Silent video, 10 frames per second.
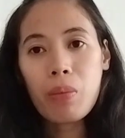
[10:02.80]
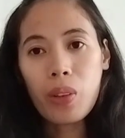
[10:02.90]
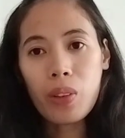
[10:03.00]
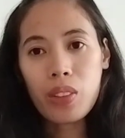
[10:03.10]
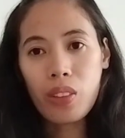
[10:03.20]

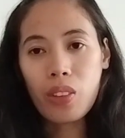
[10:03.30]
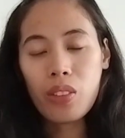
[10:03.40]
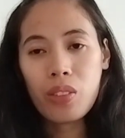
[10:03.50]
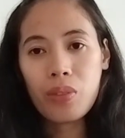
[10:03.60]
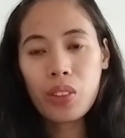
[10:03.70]
also.
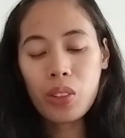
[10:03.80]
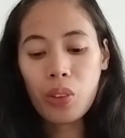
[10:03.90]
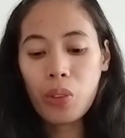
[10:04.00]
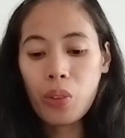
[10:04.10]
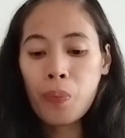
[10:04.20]

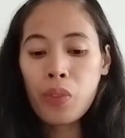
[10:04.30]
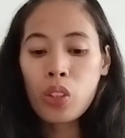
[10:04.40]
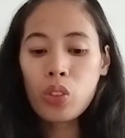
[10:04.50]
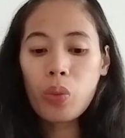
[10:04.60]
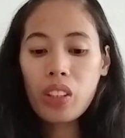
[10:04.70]
So
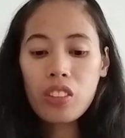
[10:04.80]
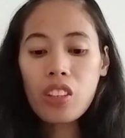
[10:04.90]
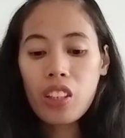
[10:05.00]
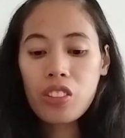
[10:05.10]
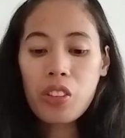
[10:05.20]
what are the
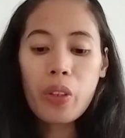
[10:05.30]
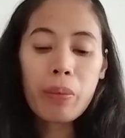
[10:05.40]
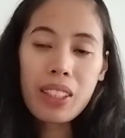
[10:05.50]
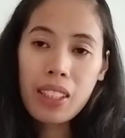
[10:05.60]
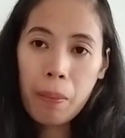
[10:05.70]
other
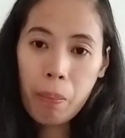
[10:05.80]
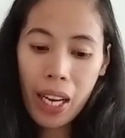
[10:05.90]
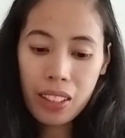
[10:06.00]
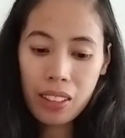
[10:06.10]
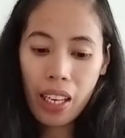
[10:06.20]
requirements I
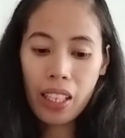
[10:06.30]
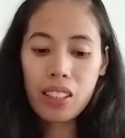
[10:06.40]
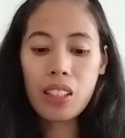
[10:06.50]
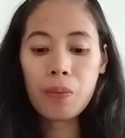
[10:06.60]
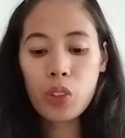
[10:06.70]
passed, guys?
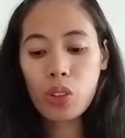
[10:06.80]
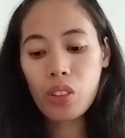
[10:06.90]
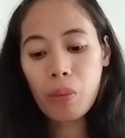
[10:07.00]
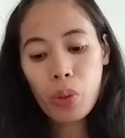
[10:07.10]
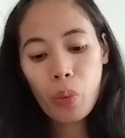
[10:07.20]
So
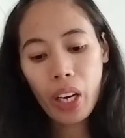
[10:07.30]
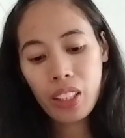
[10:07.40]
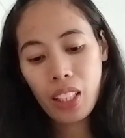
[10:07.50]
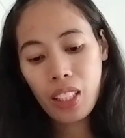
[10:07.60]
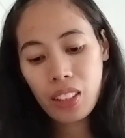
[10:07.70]
number one
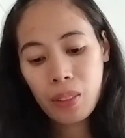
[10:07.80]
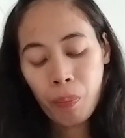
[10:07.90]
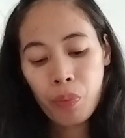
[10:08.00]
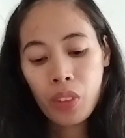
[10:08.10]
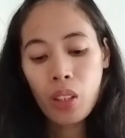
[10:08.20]
is
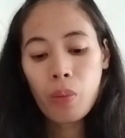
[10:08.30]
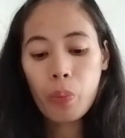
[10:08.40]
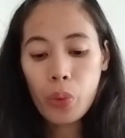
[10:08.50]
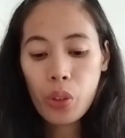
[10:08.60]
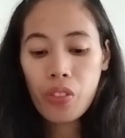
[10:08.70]

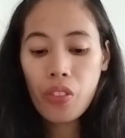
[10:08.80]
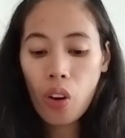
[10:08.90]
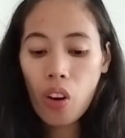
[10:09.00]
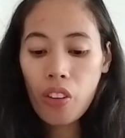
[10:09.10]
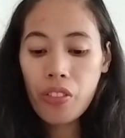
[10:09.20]
proof
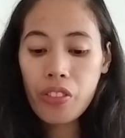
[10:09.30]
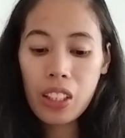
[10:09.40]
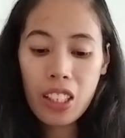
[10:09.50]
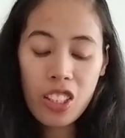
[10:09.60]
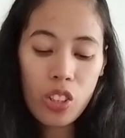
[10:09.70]
of
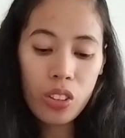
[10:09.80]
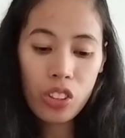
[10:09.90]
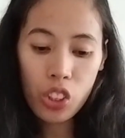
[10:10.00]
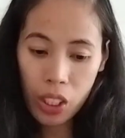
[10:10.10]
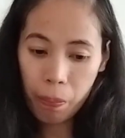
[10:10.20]

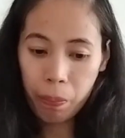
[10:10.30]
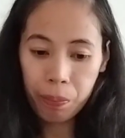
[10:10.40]
relationship.